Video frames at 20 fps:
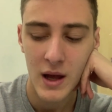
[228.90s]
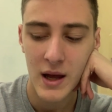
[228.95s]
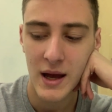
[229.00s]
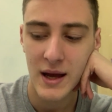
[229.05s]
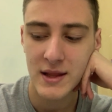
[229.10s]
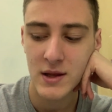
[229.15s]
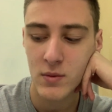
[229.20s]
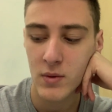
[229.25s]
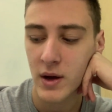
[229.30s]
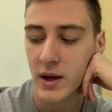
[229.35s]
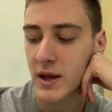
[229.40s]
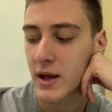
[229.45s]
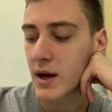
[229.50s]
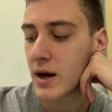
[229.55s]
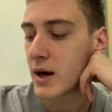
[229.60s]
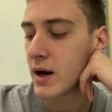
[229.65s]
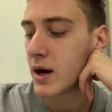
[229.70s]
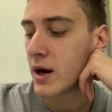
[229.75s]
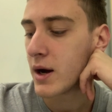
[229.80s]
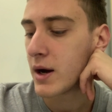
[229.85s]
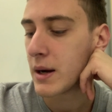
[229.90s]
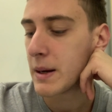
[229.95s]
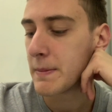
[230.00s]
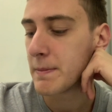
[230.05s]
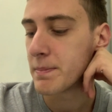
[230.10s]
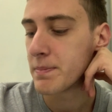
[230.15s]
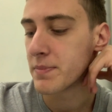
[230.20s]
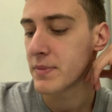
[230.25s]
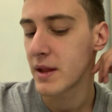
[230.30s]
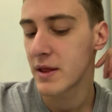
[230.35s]
Anyway,
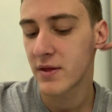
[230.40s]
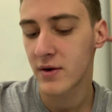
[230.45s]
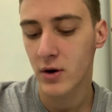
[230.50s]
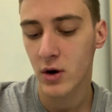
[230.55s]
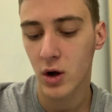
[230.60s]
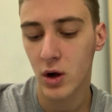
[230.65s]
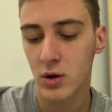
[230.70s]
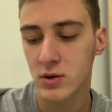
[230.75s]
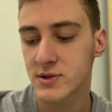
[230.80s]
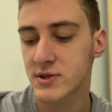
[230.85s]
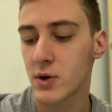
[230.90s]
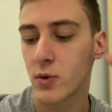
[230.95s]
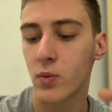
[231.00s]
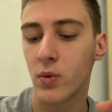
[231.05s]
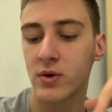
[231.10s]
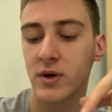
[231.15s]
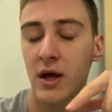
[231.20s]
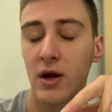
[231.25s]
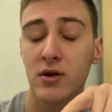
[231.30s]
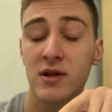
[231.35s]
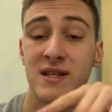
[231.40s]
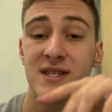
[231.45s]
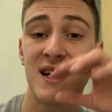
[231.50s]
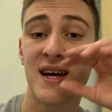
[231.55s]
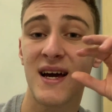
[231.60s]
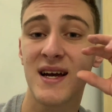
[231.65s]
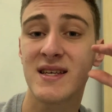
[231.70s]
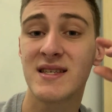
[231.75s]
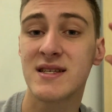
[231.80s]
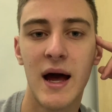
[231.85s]
they're also working on a
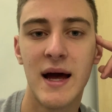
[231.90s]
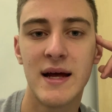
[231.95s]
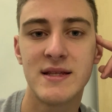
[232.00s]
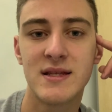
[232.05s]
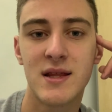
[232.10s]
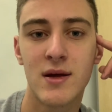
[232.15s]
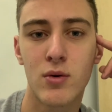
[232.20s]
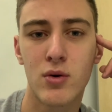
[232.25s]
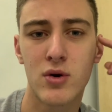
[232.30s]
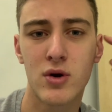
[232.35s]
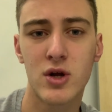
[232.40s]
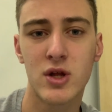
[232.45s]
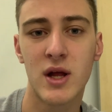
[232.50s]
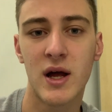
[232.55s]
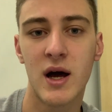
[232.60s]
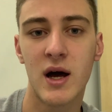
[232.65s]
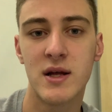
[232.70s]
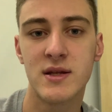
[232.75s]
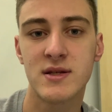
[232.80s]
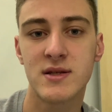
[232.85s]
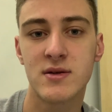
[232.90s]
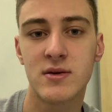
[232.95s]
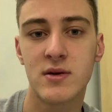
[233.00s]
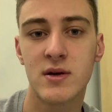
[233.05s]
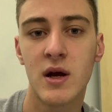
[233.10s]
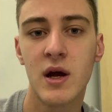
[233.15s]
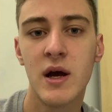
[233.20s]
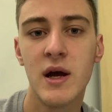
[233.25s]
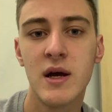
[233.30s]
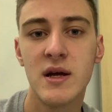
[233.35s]
text and they were gonna answer
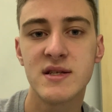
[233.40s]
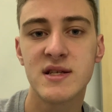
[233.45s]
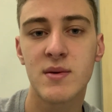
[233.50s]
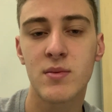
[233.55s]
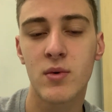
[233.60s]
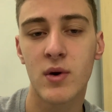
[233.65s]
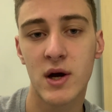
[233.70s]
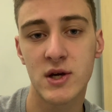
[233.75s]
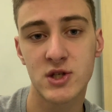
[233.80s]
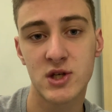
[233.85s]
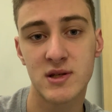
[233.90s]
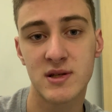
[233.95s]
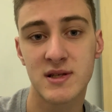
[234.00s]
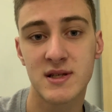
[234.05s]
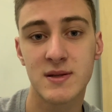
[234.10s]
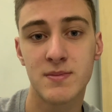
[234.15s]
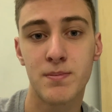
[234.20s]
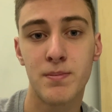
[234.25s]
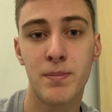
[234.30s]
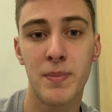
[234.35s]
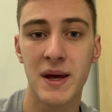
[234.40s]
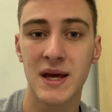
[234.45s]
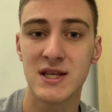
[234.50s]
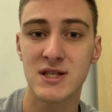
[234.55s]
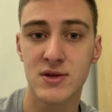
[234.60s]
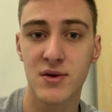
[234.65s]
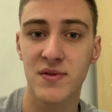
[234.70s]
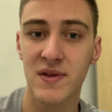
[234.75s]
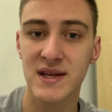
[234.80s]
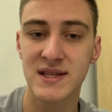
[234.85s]
some questions
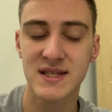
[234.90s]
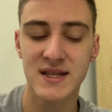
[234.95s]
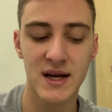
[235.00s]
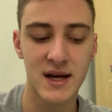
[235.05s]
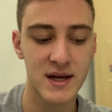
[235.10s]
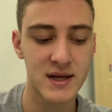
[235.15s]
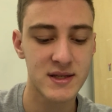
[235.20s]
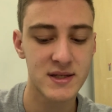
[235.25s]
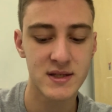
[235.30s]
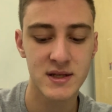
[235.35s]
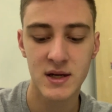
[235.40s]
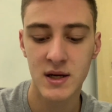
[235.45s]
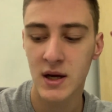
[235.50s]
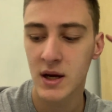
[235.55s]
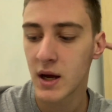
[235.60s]
based on that text.